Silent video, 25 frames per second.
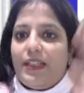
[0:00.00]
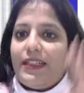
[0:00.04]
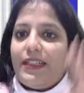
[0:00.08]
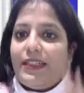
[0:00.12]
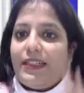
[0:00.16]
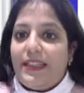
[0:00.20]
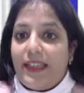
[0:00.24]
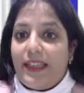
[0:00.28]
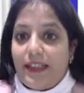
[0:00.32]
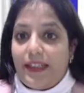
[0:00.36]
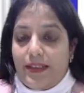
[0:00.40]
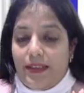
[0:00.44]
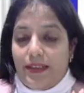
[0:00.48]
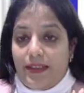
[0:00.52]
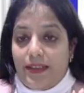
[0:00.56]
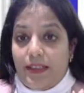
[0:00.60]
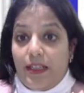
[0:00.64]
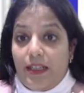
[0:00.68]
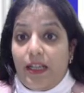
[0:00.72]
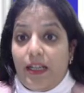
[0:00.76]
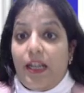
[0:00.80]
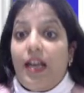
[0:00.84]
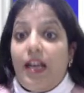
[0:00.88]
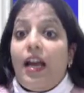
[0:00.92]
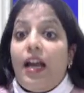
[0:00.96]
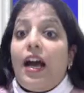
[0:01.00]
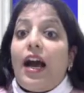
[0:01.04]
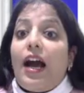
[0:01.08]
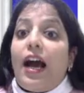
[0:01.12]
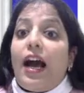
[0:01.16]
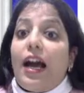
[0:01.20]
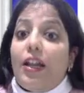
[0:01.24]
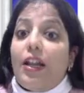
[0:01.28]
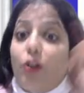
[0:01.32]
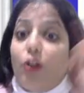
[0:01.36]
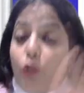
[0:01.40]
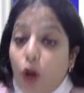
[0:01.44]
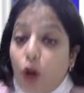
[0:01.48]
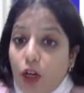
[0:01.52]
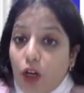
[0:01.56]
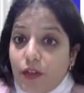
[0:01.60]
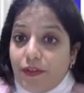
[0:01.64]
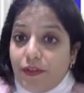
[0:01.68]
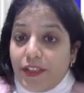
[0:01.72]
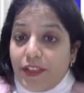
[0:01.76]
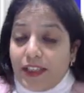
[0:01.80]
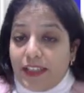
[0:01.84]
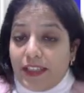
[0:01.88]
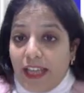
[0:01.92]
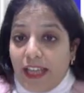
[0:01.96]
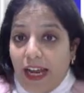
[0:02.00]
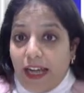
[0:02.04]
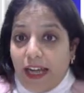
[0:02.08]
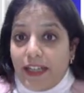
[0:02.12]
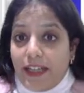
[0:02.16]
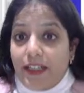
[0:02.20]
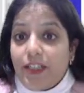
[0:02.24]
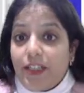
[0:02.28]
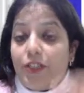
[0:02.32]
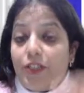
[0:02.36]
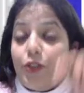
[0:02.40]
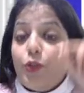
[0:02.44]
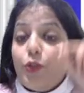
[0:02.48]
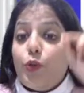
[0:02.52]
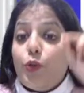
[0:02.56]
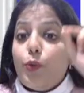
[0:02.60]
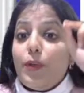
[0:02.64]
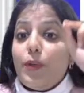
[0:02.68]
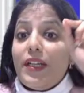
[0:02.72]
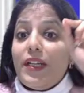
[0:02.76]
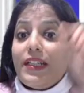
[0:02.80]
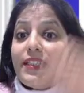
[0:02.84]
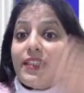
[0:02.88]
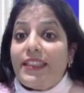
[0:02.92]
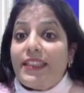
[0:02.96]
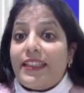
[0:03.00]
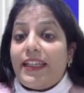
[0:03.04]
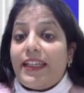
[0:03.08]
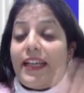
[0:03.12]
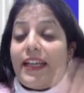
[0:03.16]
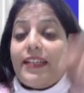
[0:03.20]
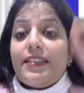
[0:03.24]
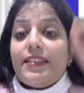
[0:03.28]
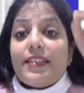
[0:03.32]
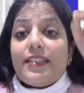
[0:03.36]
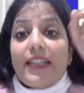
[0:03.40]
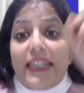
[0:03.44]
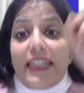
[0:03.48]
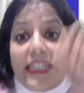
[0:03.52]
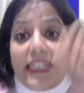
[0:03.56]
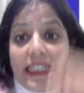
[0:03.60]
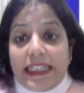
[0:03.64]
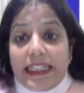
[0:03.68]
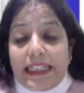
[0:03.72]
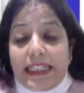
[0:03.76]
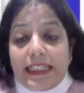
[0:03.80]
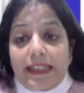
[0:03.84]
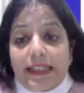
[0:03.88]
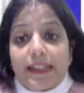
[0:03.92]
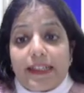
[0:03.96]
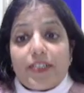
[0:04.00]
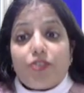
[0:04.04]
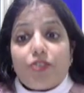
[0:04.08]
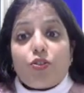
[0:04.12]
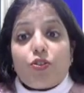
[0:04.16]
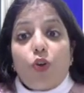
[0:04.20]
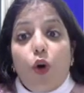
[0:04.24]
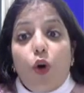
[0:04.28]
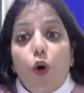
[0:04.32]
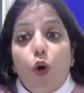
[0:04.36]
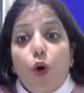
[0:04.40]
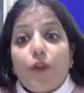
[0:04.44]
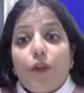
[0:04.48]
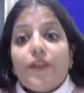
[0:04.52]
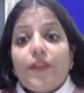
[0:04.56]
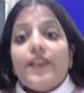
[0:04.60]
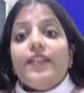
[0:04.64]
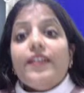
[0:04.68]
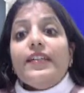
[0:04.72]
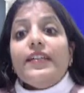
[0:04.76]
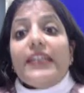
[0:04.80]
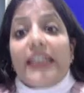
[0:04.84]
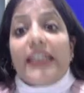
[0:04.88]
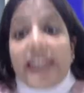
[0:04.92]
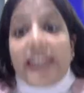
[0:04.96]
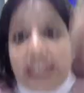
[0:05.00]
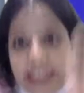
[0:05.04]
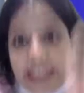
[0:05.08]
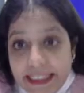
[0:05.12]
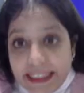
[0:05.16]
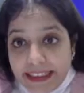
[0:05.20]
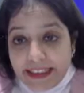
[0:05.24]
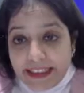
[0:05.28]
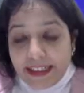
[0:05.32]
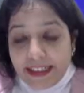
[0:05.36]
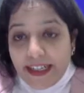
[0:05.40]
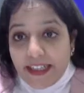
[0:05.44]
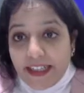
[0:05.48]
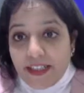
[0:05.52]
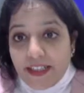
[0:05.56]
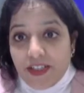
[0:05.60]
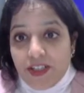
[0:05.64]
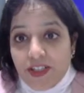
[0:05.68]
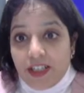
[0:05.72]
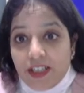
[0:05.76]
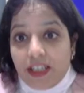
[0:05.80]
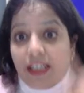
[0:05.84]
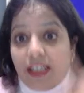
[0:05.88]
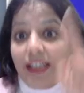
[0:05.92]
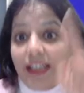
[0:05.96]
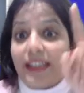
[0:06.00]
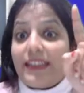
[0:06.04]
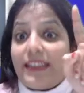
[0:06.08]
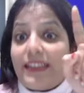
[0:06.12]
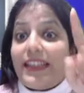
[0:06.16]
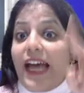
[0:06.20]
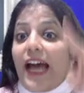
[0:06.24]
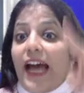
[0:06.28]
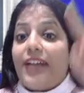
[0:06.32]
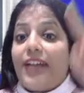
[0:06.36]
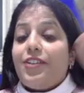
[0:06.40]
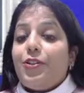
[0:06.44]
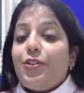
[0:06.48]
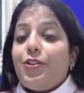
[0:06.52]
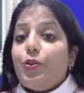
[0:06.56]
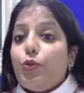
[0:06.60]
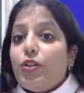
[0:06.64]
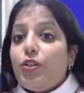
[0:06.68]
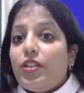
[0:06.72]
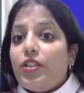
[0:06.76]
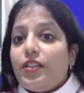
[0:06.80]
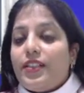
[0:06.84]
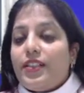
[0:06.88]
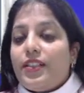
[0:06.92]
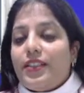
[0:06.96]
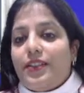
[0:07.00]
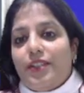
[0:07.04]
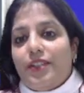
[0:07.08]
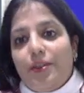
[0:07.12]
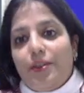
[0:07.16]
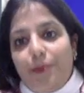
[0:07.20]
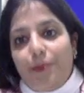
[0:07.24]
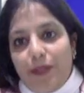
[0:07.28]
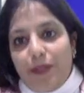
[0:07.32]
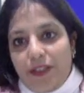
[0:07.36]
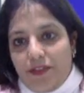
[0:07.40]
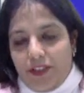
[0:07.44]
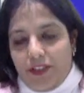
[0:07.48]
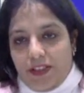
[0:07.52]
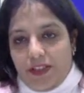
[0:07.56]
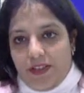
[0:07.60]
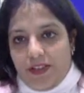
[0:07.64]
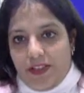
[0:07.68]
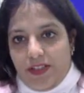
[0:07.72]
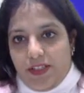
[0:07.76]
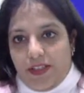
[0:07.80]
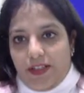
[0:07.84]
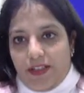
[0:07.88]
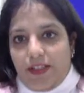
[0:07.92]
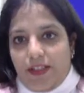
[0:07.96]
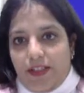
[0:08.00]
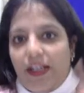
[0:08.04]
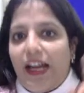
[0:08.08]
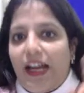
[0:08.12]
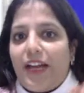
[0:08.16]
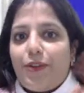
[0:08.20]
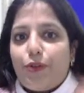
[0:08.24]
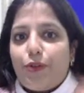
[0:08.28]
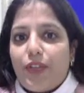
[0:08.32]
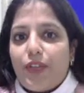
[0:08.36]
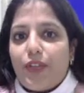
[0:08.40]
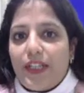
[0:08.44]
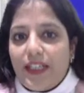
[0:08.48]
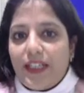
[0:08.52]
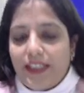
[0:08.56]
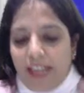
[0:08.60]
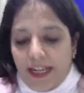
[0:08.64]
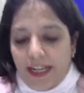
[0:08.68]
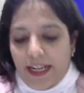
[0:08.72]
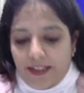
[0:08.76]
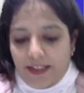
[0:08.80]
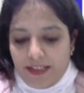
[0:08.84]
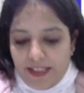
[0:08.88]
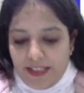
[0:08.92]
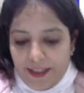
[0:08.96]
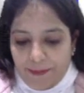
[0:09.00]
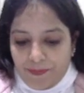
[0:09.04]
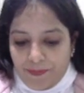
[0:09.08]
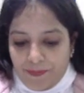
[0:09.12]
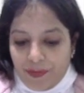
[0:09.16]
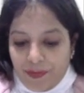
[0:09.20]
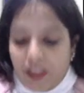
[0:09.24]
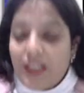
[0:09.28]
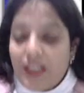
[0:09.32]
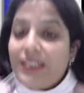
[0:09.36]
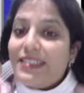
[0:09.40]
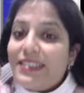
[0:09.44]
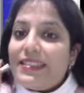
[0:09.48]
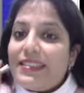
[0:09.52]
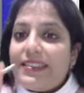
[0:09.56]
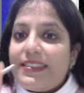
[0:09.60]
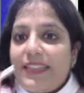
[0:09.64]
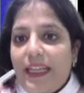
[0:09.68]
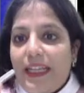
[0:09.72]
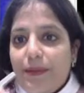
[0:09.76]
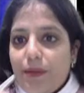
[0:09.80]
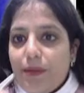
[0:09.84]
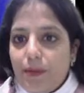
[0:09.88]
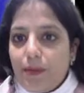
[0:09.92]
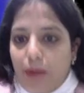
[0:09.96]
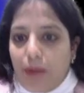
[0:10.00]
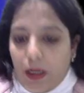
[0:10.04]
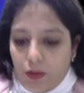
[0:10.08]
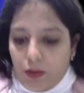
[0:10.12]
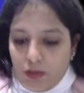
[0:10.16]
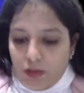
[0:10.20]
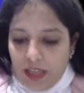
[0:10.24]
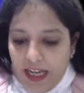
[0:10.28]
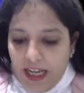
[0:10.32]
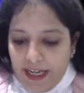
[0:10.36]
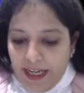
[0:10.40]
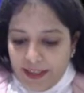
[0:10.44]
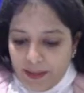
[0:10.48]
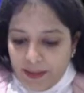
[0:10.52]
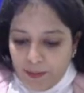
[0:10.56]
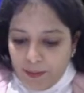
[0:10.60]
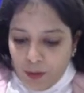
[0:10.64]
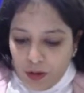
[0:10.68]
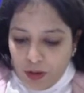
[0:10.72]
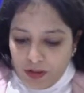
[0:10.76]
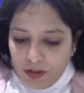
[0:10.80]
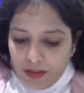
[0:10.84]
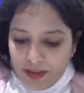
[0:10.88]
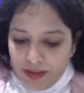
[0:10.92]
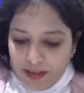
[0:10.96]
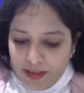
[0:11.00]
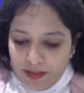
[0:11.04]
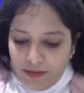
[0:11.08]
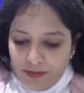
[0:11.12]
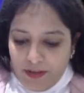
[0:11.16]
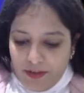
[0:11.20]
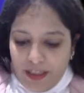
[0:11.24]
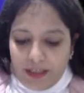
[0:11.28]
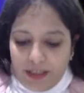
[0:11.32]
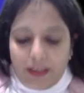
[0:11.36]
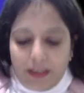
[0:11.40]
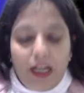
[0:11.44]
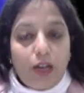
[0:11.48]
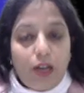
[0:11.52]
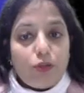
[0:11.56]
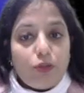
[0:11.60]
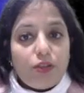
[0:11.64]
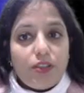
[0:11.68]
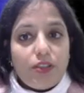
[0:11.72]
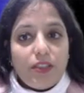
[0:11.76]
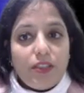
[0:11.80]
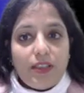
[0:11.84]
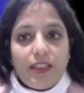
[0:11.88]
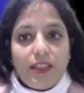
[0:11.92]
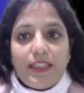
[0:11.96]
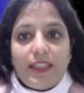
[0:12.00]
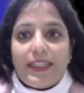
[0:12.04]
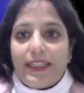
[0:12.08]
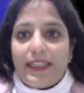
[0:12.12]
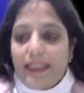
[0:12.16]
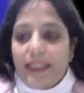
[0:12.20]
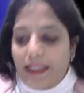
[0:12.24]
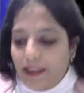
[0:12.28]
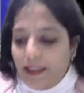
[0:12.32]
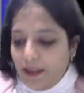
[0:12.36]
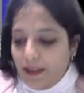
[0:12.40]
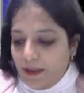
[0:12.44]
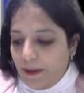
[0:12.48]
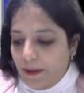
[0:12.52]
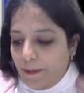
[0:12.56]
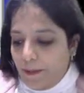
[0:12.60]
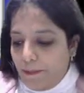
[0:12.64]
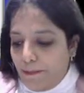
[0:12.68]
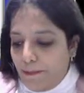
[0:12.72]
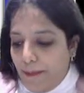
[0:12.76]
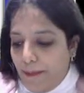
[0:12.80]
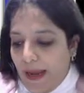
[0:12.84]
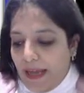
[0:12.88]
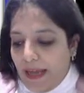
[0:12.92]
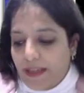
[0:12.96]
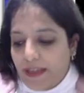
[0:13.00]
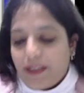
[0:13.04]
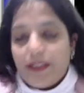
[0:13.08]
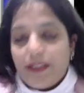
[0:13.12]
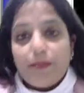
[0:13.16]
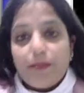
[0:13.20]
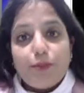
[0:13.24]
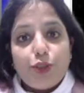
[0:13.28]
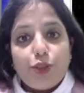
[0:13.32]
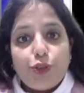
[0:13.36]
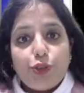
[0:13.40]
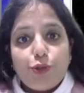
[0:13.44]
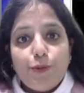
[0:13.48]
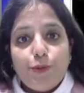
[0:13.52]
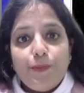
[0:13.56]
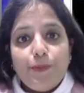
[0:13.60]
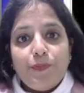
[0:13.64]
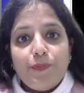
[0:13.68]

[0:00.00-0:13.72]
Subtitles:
yes. Along with that, you will get interest on the interest that you earned in the previous year. Are you getting that? See, same amount I deposited 1000 in bank number 2,